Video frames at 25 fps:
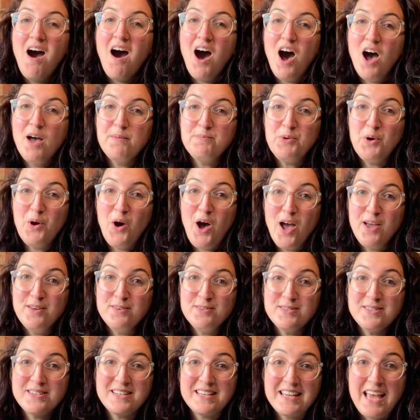I'm your
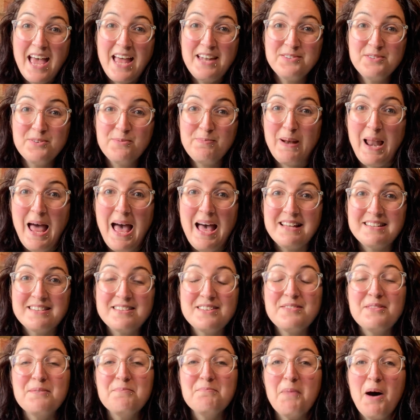host, Kendall Platt,
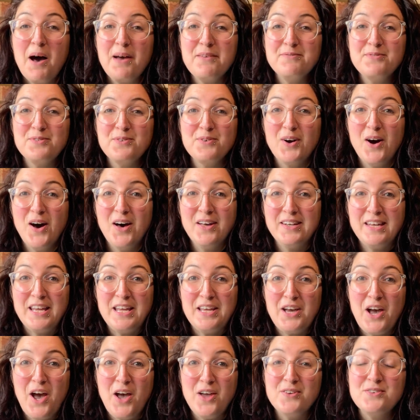the Mindful
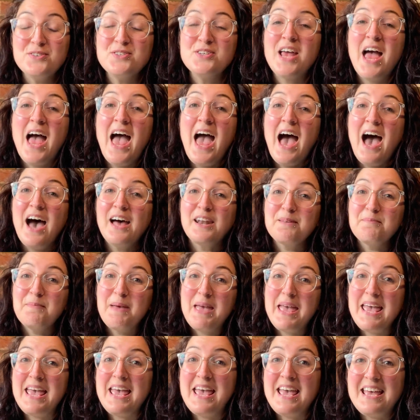Gardening Coach, and I'm
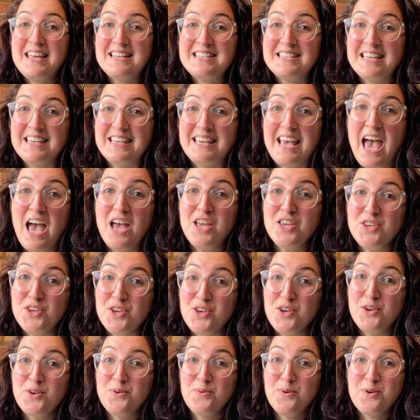here to get
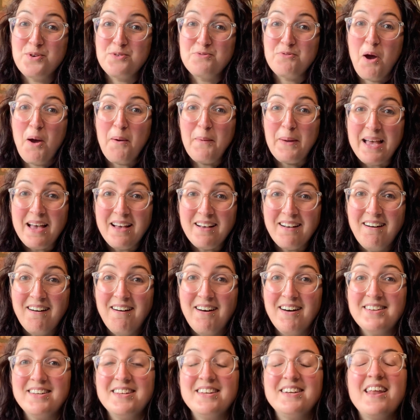you growing a
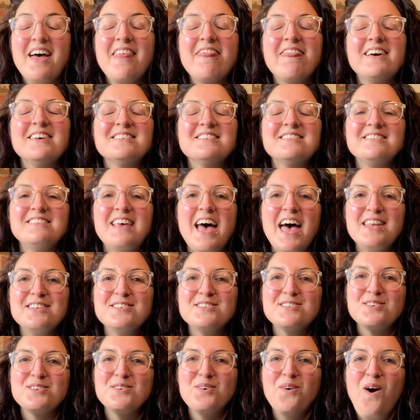garden that
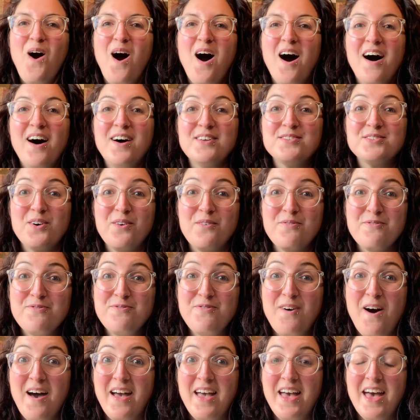sets your heart on
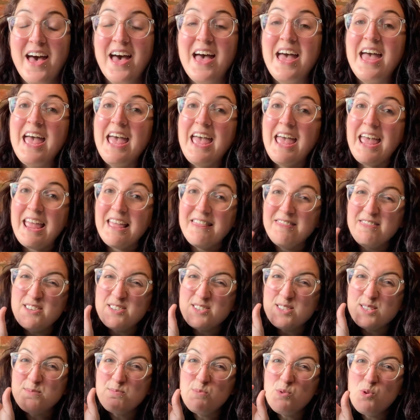fire in the
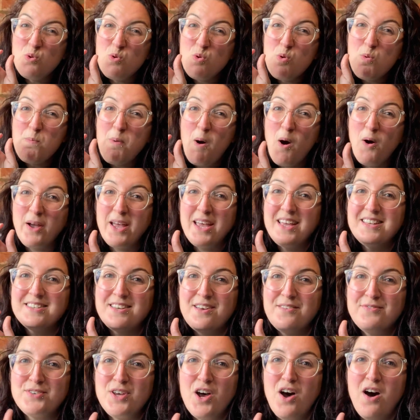small pockets
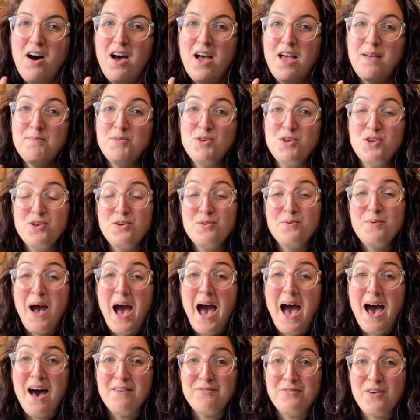of time you
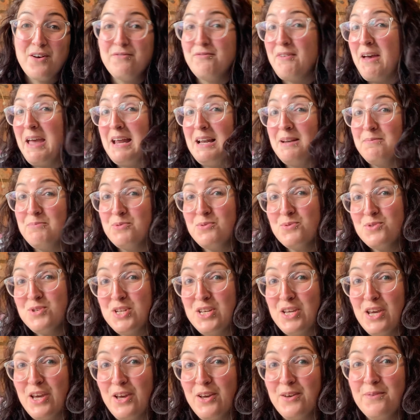have available
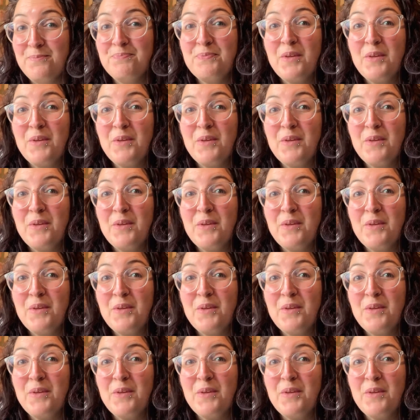to you,